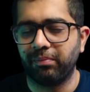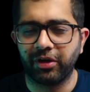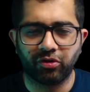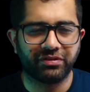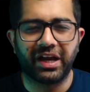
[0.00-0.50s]

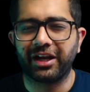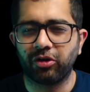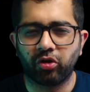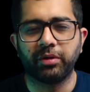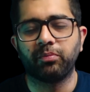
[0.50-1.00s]
because that are
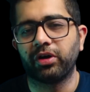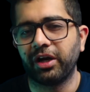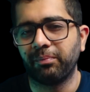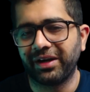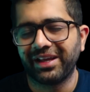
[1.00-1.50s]
not
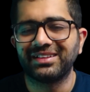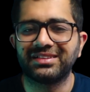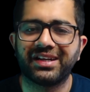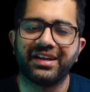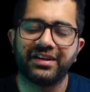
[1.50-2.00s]
important. But yes,
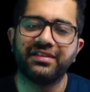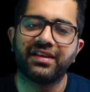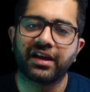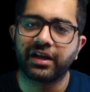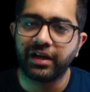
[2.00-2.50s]
tragedies
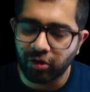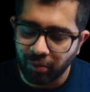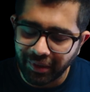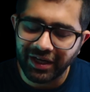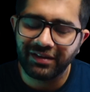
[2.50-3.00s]
are
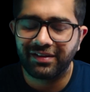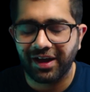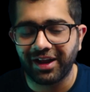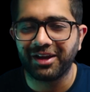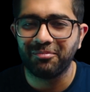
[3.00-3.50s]
comedies are